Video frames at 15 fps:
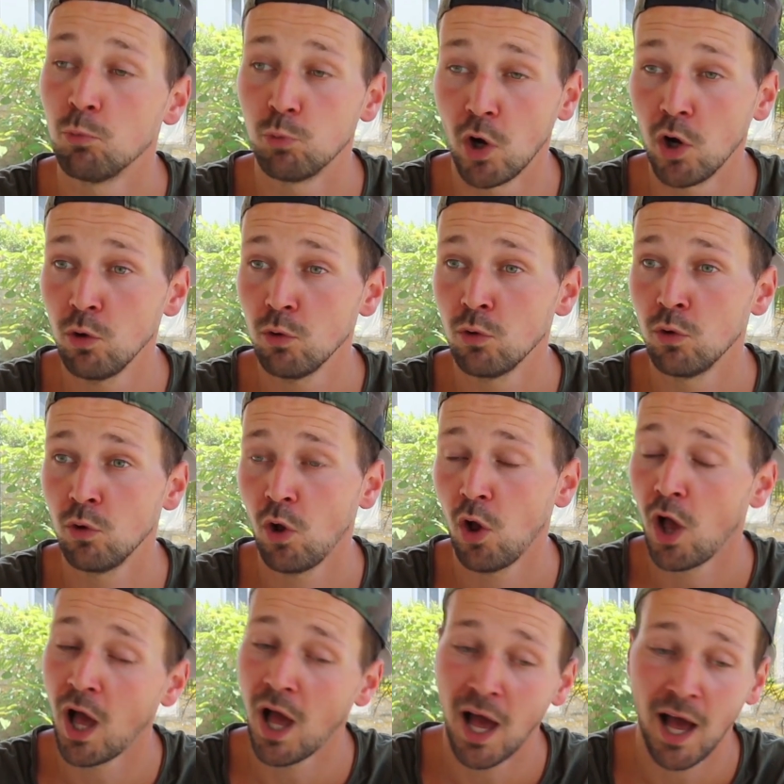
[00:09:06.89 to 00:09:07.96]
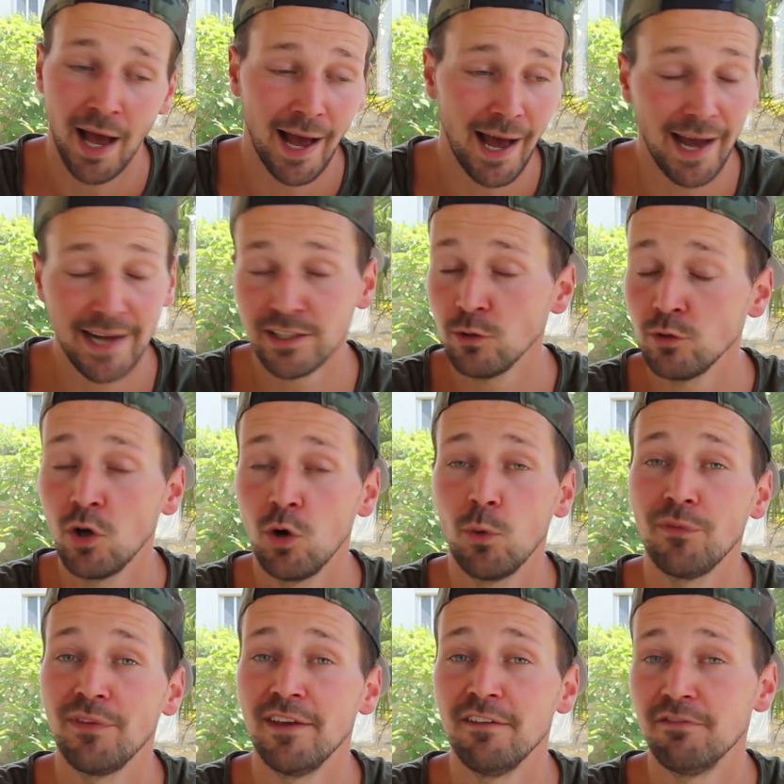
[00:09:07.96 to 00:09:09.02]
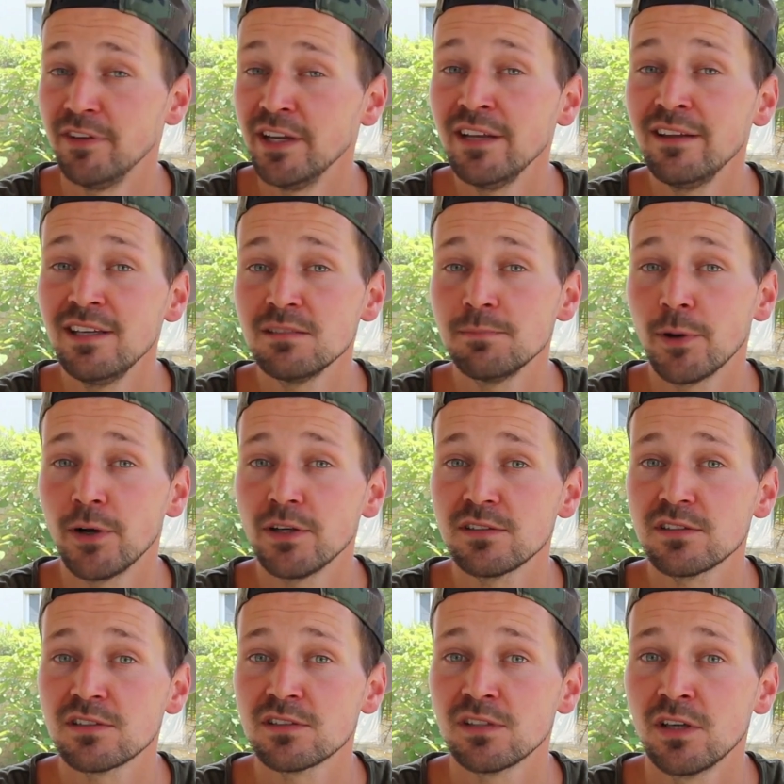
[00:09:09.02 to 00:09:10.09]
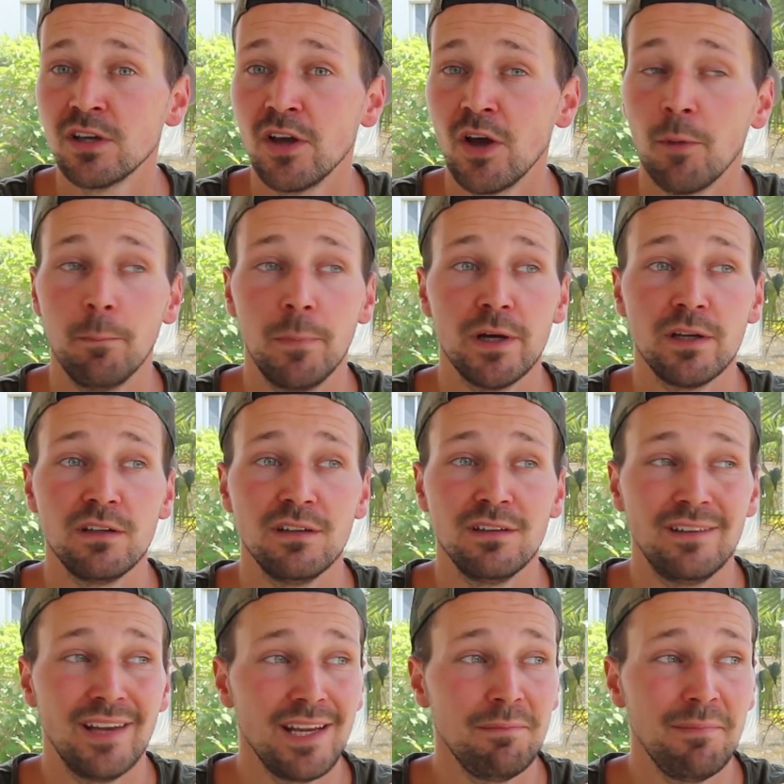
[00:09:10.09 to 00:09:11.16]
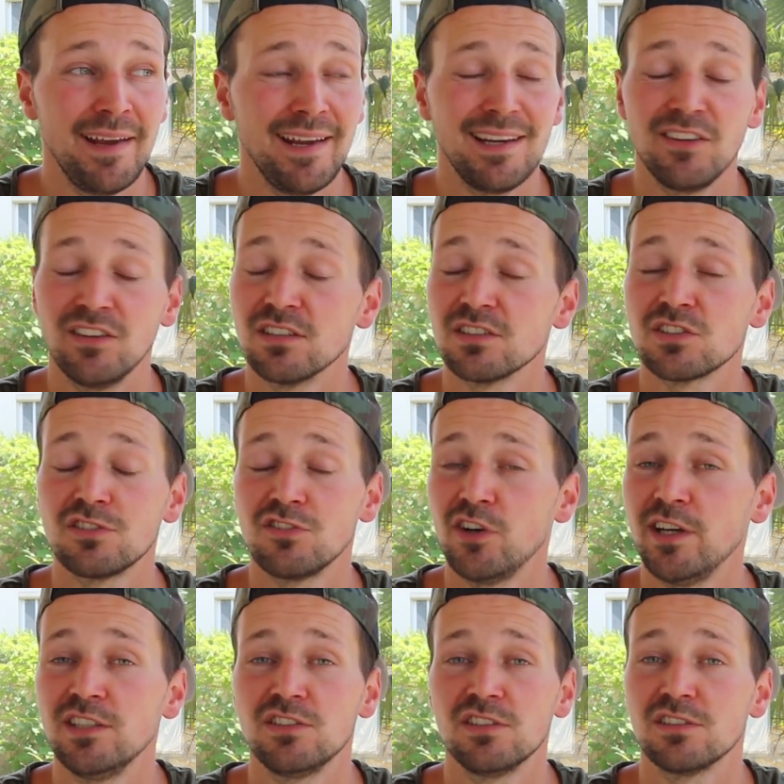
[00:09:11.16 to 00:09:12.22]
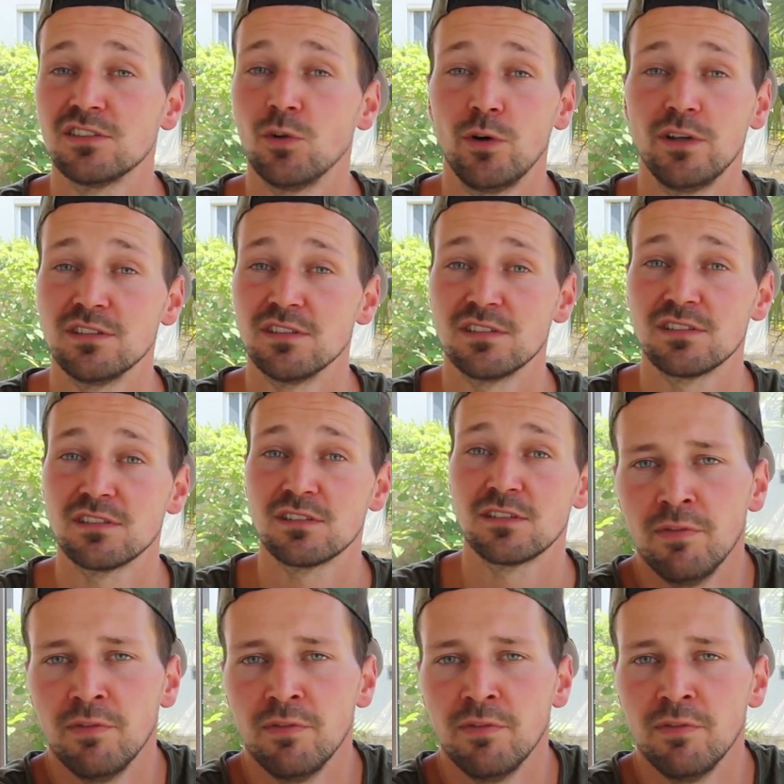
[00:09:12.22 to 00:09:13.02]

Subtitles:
Bro, I don't know what they feed these birds, but they make the strangest noises.